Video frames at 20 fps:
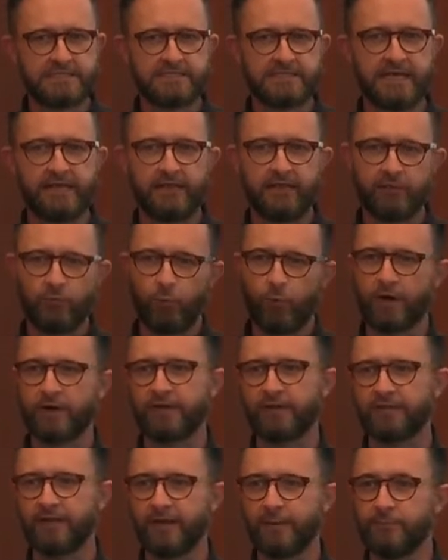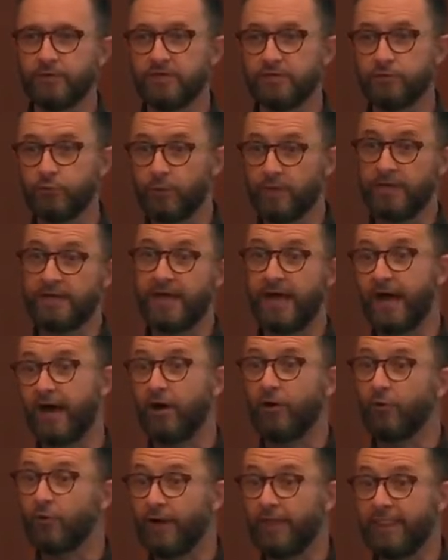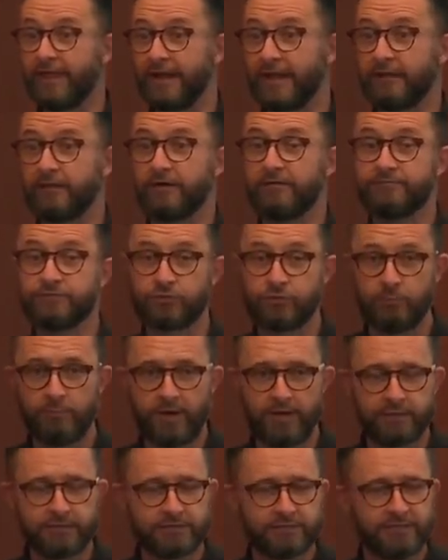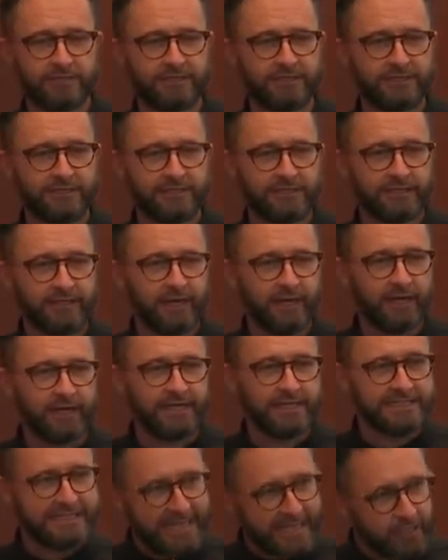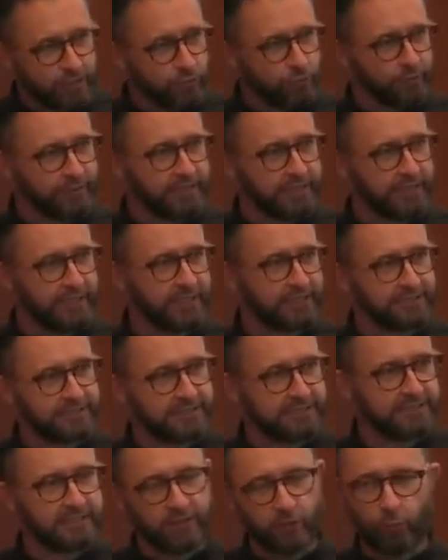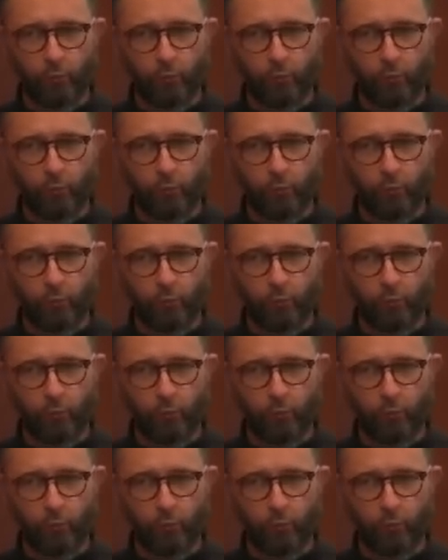say that the work that I'm doing now and that I love so much uh, is integrally connected to the